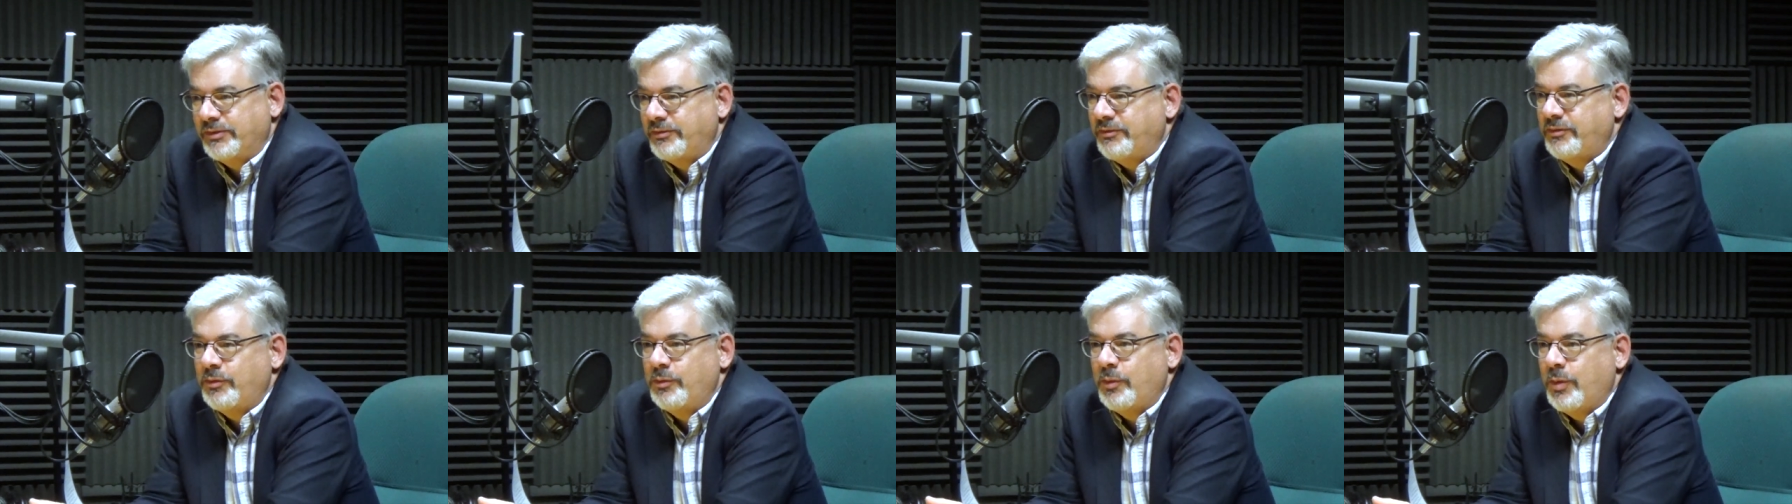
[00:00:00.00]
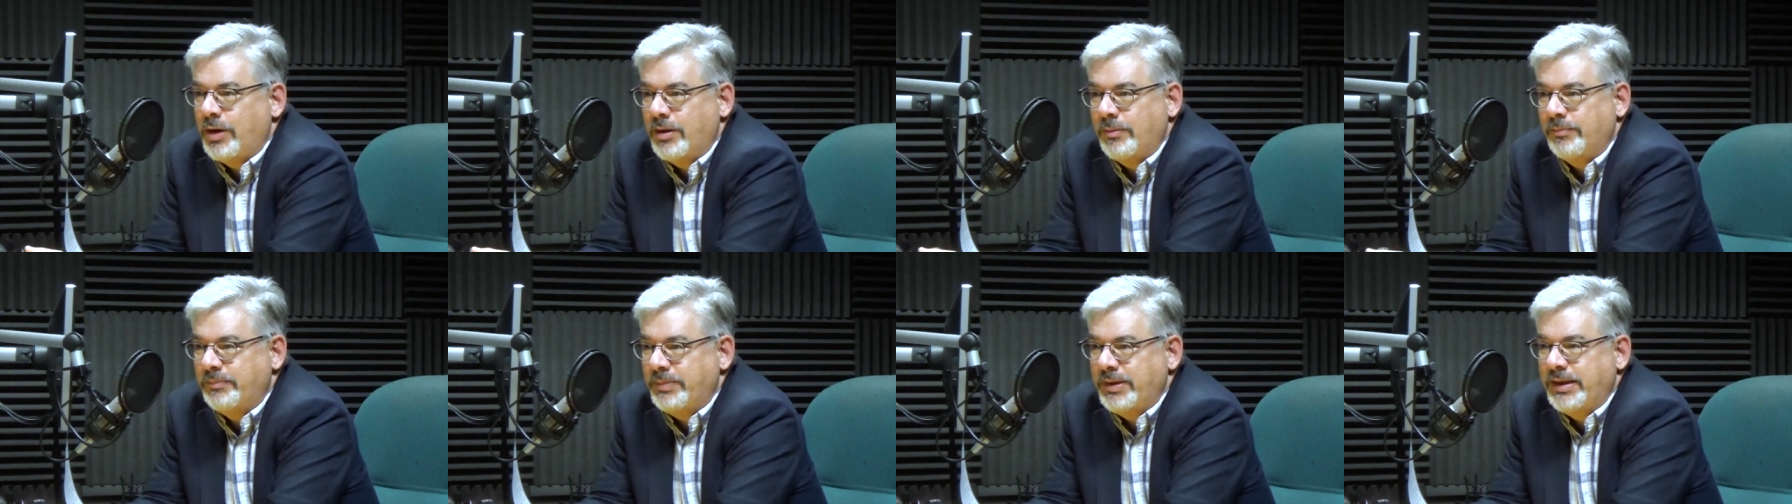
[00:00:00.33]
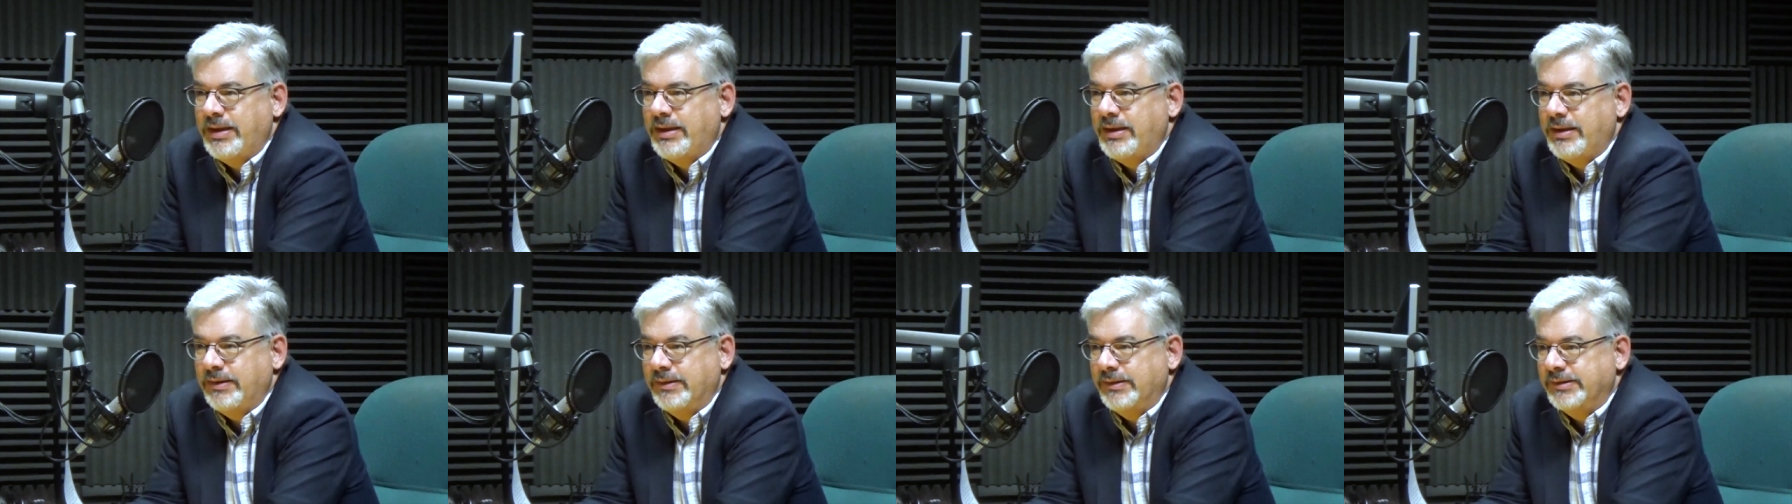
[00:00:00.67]
if you want to
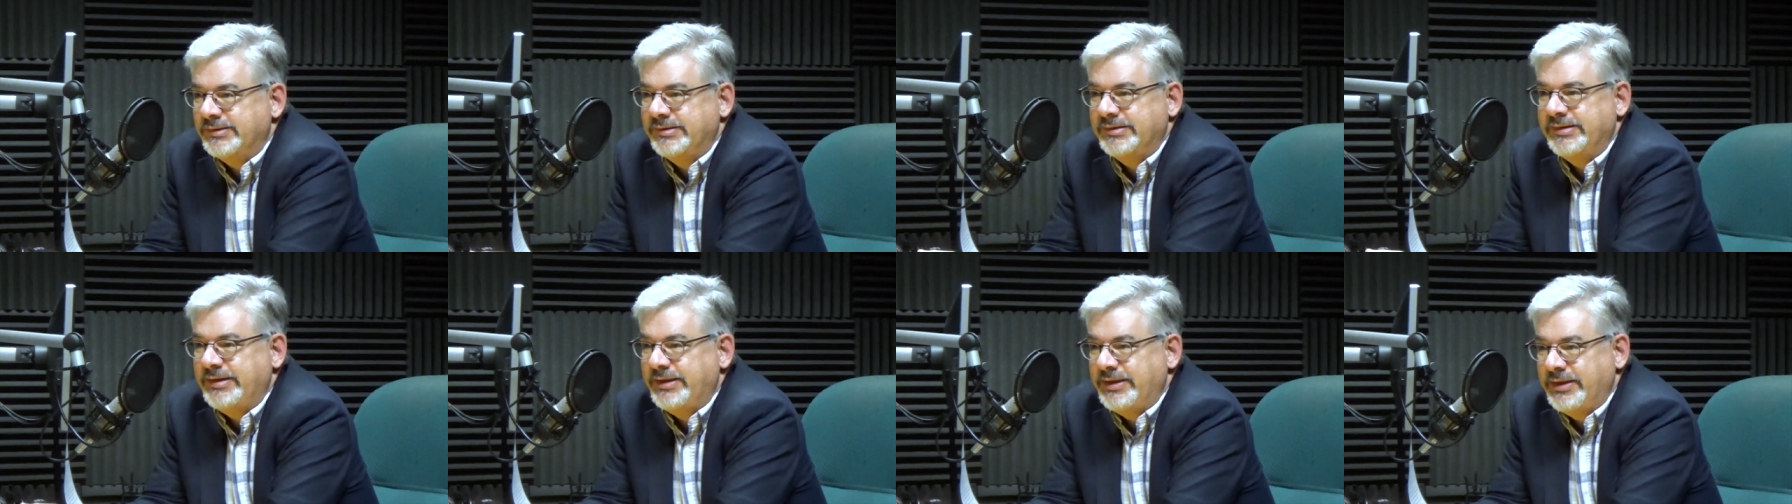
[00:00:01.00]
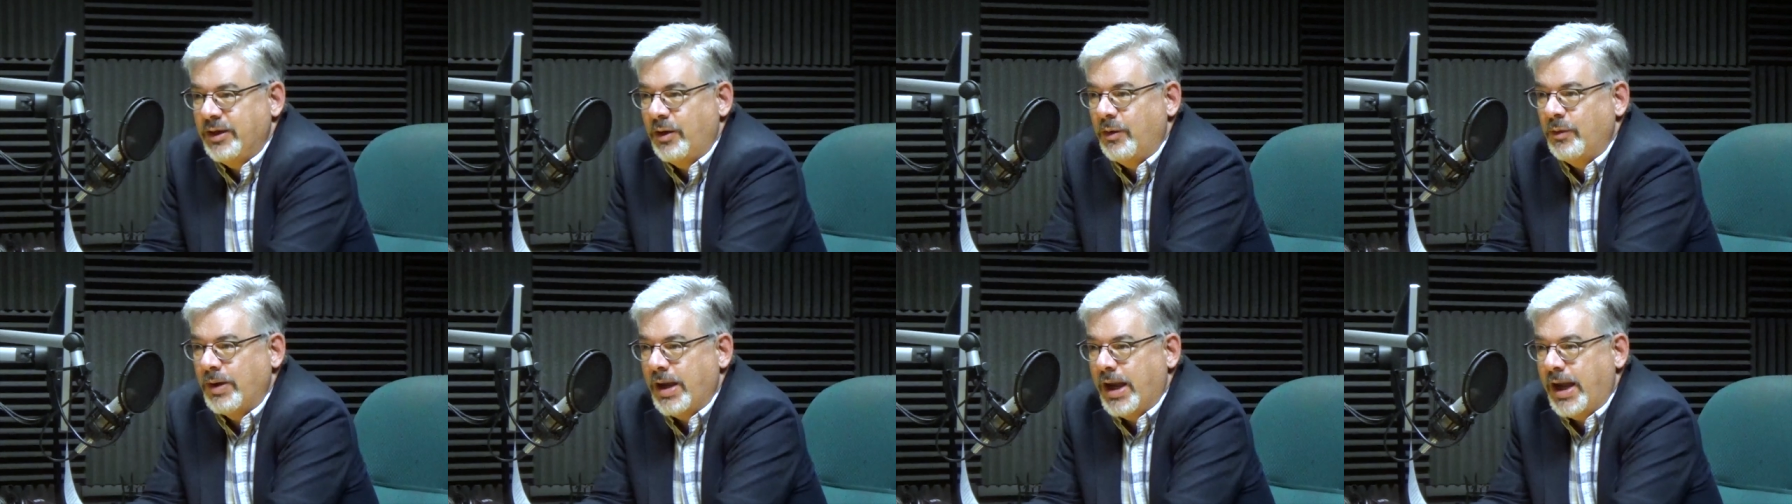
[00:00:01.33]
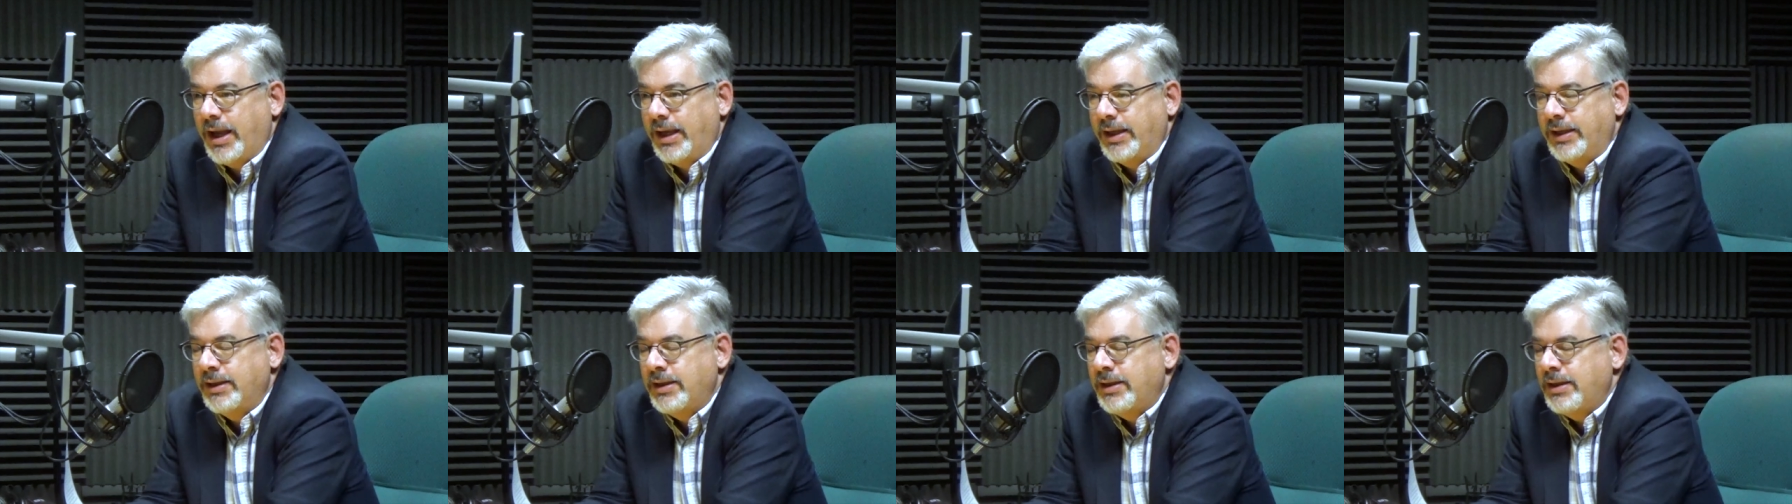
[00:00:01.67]
be the CEO
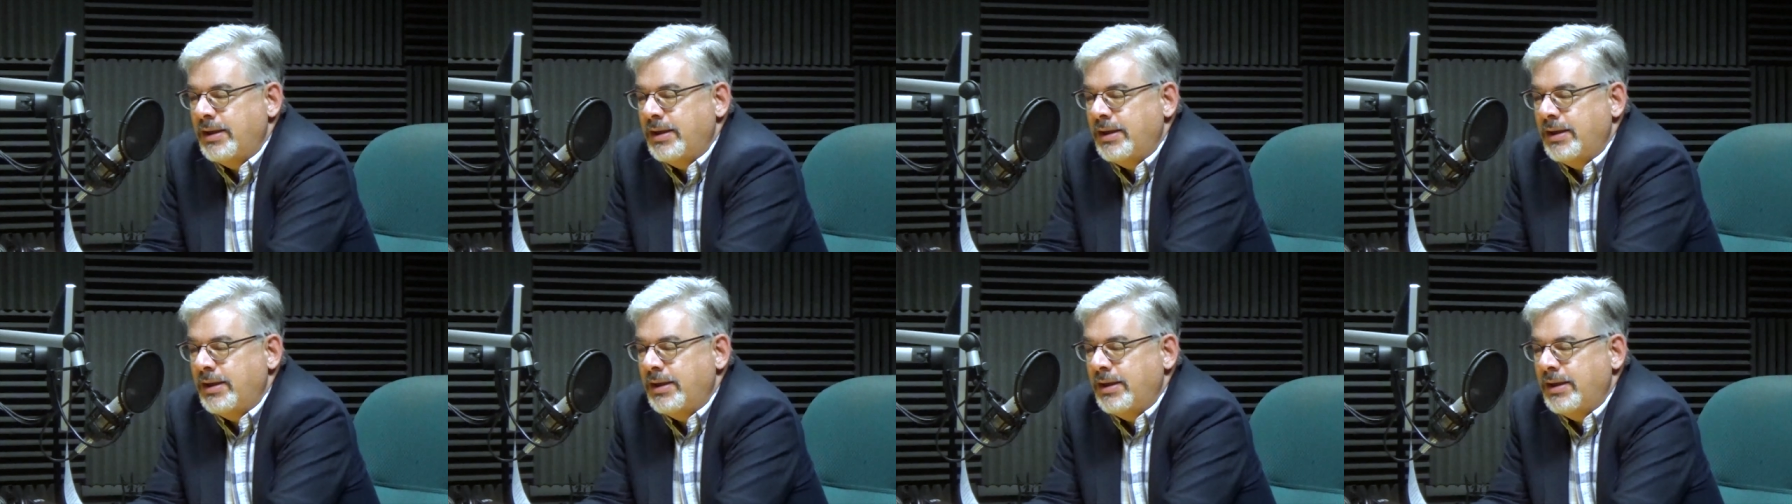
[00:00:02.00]
guy,